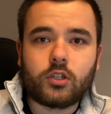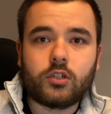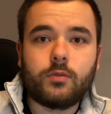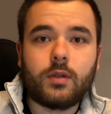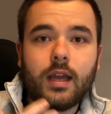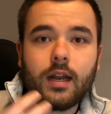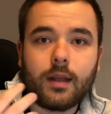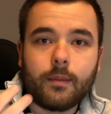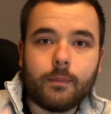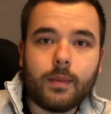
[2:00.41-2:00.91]
is
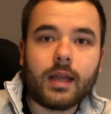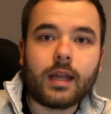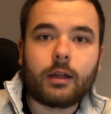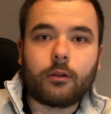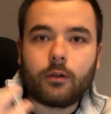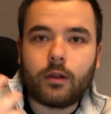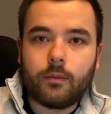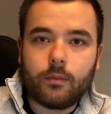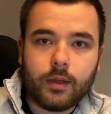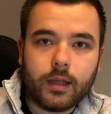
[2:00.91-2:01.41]
getting
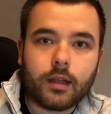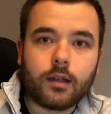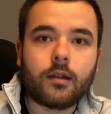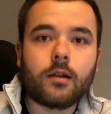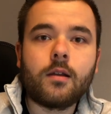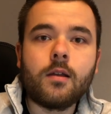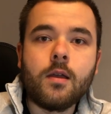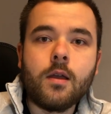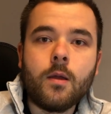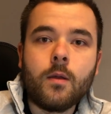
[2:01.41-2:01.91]
bigger and
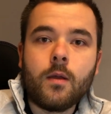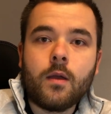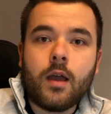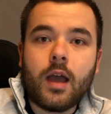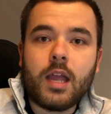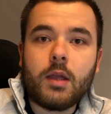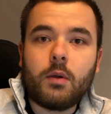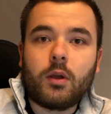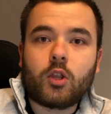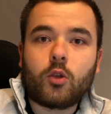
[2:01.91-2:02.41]
bigger,
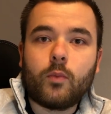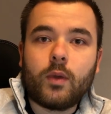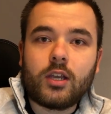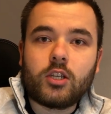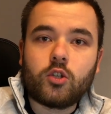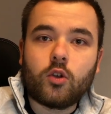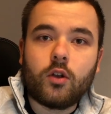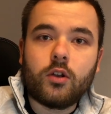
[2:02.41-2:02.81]
and you want to make sure